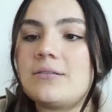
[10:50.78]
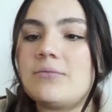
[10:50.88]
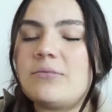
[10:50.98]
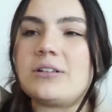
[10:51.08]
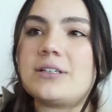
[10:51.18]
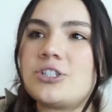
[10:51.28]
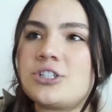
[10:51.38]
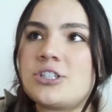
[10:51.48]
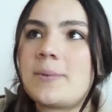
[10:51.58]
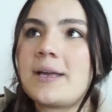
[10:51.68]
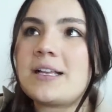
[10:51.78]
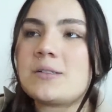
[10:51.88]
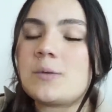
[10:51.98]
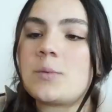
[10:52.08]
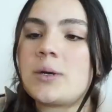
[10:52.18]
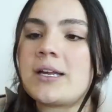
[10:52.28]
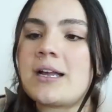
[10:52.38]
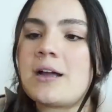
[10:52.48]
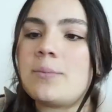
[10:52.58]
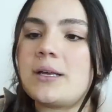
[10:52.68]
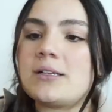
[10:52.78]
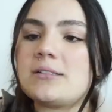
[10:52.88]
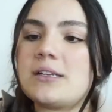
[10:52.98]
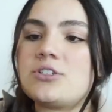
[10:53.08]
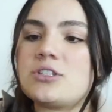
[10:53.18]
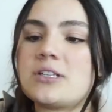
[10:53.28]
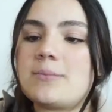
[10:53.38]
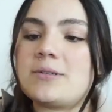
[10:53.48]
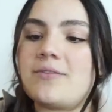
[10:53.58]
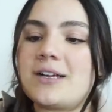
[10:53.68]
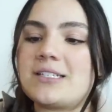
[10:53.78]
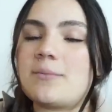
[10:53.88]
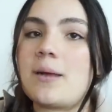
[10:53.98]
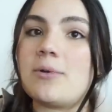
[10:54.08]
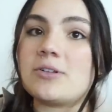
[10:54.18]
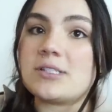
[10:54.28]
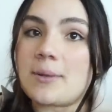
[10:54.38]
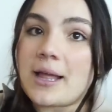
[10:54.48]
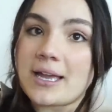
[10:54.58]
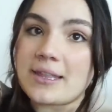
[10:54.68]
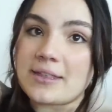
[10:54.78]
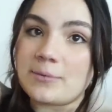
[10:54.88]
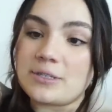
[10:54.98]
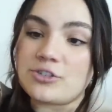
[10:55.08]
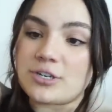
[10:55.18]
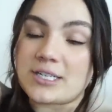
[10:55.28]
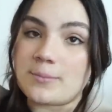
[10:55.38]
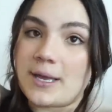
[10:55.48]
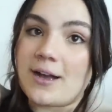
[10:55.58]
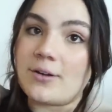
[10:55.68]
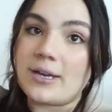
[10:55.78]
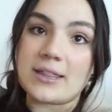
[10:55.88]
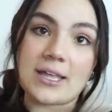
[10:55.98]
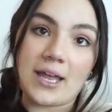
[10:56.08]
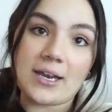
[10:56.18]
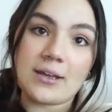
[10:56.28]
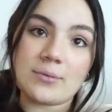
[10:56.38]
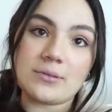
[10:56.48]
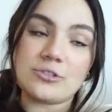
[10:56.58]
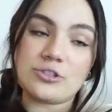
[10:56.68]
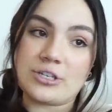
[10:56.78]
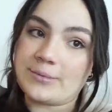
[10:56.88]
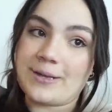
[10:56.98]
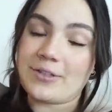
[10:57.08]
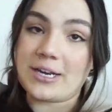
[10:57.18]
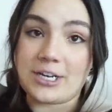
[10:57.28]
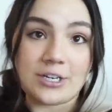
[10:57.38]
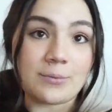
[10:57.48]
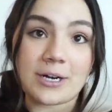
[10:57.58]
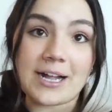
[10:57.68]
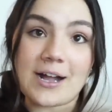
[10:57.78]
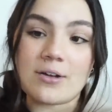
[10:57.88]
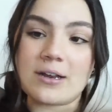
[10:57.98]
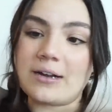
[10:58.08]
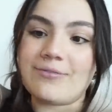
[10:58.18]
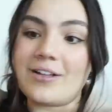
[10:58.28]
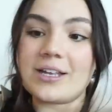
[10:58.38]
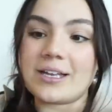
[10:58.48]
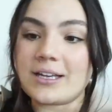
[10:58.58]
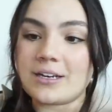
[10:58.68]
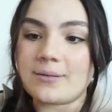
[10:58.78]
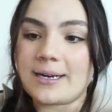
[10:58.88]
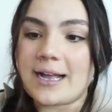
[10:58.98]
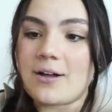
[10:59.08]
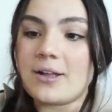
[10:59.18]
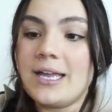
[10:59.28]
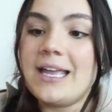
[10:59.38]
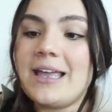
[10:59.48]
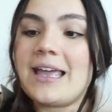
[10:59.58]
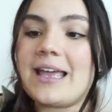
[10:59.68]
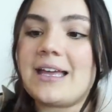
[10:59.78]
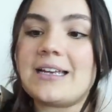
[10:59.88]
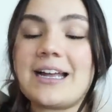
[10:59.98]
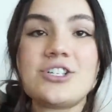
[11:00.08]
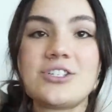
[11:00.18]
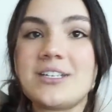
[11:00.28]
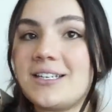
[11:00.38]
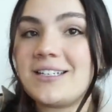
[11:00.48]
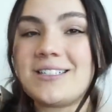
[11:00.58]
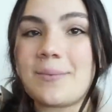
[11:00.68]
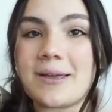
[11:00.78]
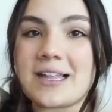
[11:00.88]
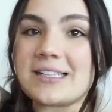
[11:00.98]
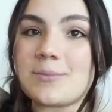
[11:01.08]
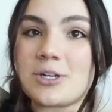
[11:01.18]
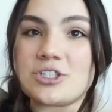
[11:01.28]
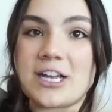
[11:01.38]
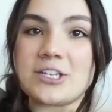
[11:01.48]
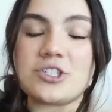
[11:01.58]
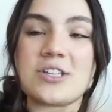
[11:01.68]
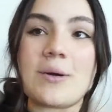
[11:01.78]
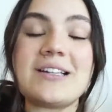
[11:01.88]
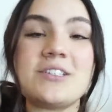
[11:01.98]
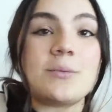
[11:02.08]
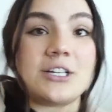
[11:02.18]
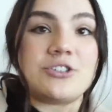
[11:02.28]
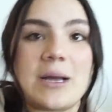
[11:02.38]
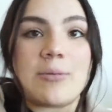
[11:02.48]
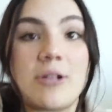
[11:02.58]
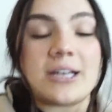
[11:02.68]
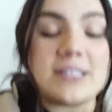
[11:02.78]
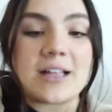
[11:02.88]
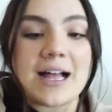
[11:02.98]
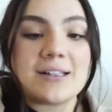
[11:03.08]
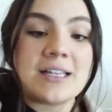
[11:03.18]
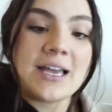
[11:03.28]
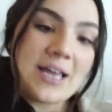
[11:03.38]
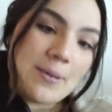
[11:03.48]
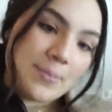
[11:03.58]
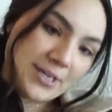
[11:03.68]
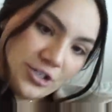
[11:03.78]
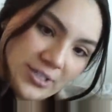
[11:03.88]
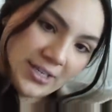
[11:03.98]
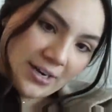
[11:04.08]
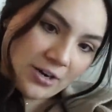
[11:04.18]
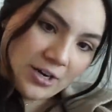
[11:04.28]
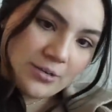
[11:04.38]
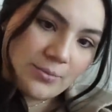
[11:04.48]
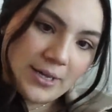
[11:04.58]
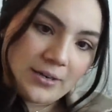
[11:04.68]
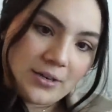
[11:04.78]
relationship, I guess, with working out, because it just kept affecting my milk supply, and then it would stress me out, and then it would stress me out that I couldn't work out, and I felt like I couldn't work out, and I just needed to make that small change. So I still want to try a Pilates class, but it's just kind of hard when